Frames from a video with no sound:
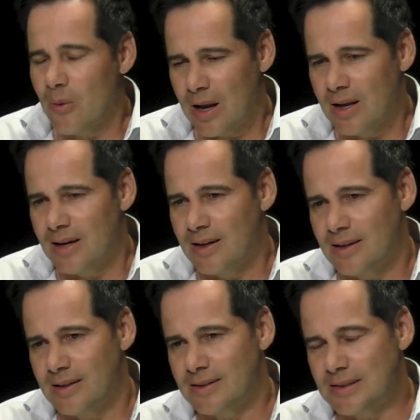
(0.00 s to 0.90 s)
Well,
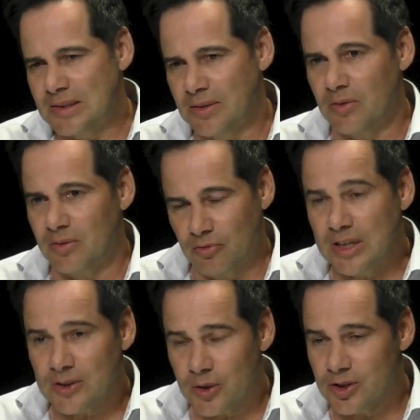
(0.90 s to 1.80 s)

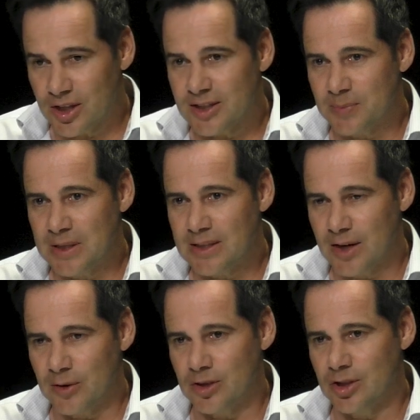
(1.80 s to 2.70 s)
research has been
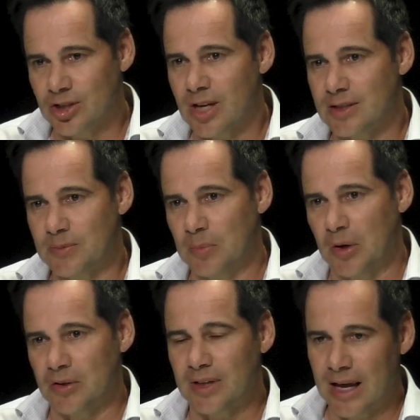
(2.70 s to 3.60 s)
done not just
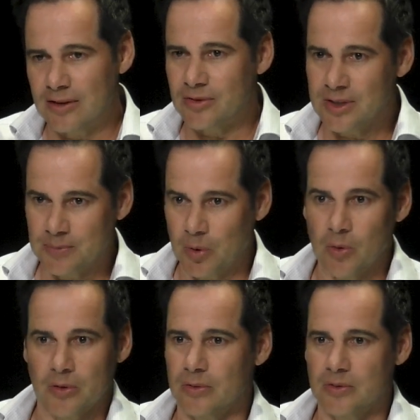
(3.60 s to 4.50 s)
on countries, but
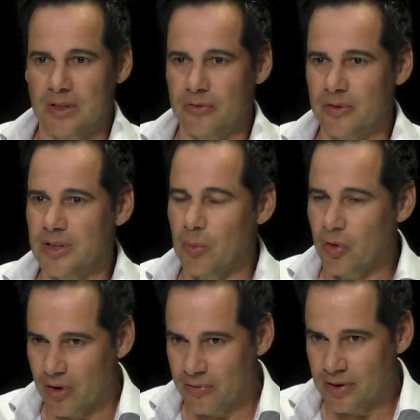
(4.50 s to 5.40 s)
also different
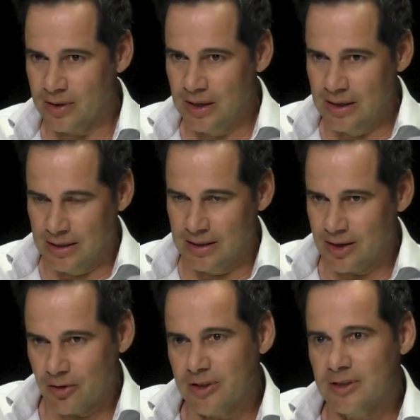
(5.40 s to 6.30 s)
demographic
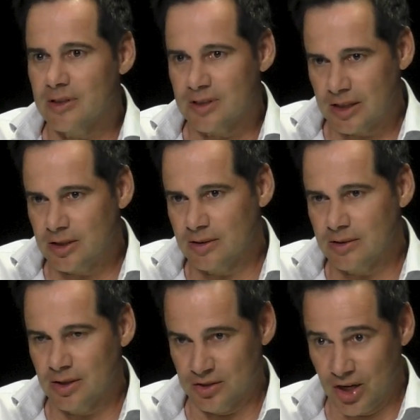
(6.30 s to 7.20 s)
characteristics such
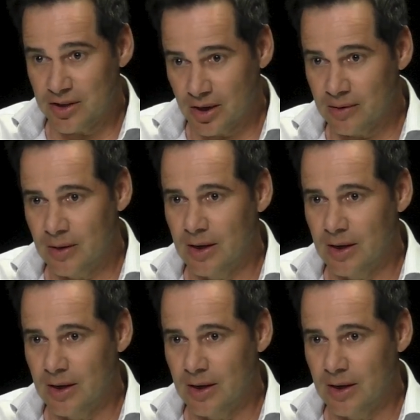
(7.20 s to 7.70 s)
as gender